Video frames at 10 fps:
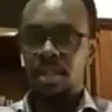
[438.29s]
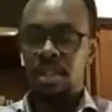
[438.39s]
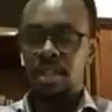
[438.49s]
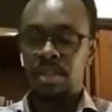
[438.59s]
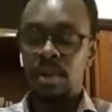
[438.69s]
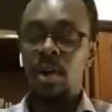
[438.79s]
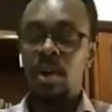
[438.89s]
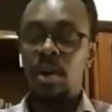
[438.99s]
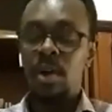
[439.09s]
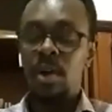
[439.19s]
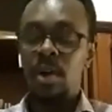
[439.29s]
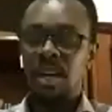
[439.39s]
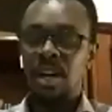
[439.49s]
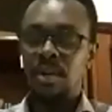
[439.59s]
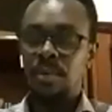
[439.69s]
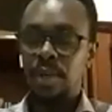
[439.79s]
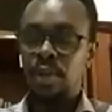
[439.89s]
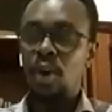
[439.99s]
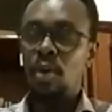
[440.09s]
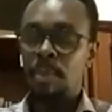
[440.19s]
if all together we
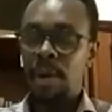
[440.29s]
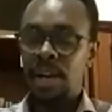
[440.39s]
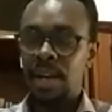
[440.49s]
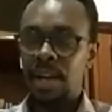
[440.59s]
go back